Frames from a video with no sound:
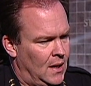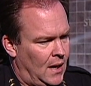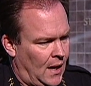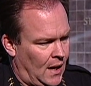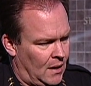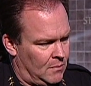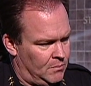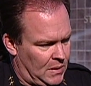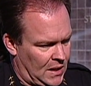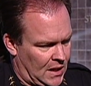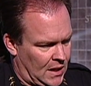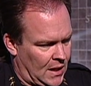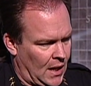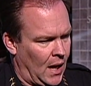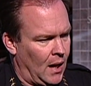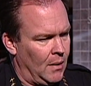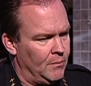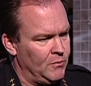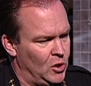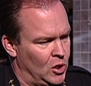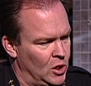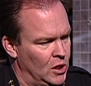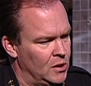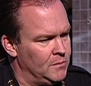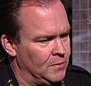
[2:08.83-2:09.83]
and
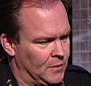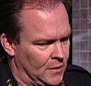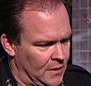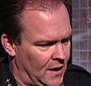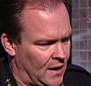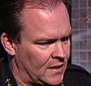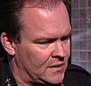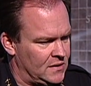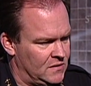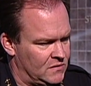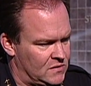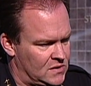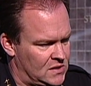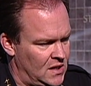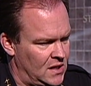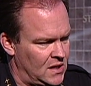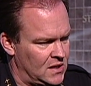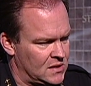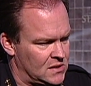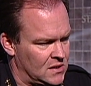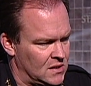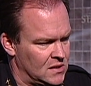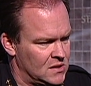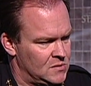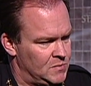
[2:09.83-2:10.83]
become good, productive
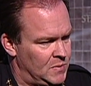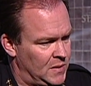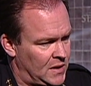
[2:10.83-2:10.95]
citizens